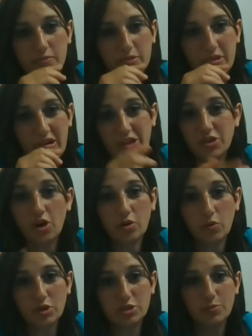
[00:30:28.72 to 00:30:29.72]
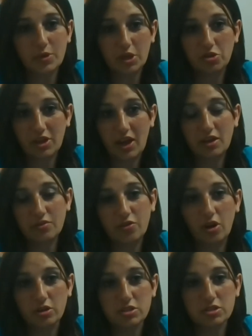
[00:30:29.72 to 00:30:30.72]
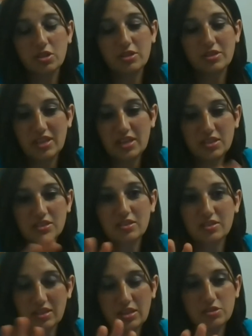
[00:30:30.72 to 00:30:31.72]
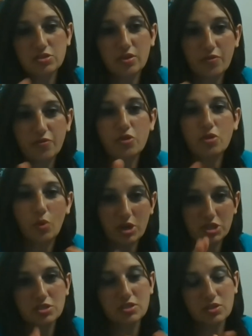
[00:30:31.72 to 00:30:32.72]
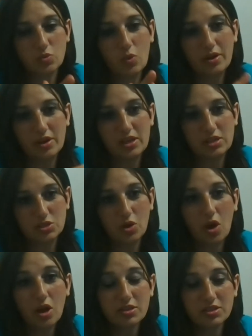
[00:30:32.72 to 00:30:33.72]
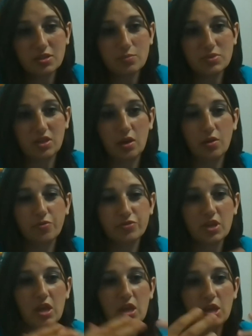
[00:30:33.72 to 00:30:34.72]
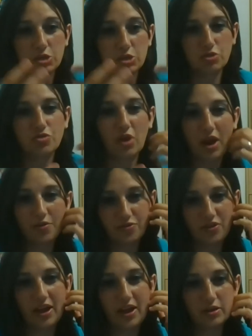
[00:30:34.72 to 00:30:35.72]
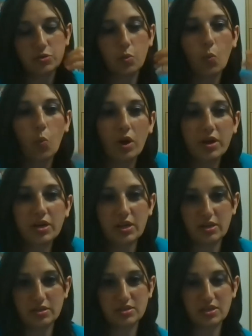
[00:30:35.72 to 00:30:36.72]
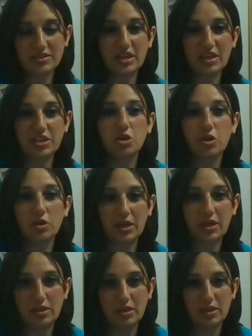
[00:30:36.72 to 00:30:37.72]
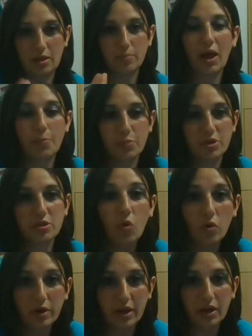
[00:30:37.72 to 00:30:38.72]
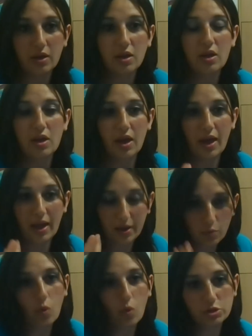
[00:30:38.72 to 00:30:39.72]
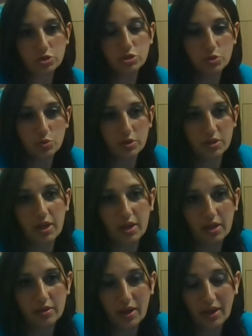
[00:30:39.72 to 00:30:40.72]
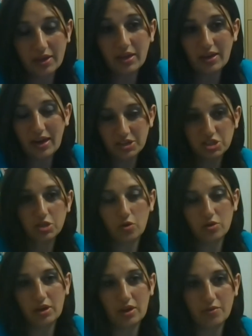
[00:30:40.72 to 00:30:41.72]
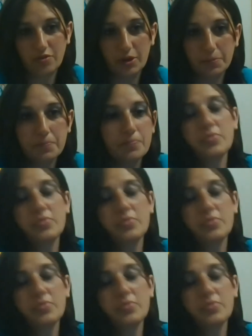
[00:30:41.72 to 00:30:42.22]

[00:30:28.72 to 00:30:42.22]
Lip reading: You don't know where to begin. You're kind of lost. So he says there's a few questions that one needs to ask themselves to try and find what it is that's actually going to get them up in the morning and want to do what and actually earn a living.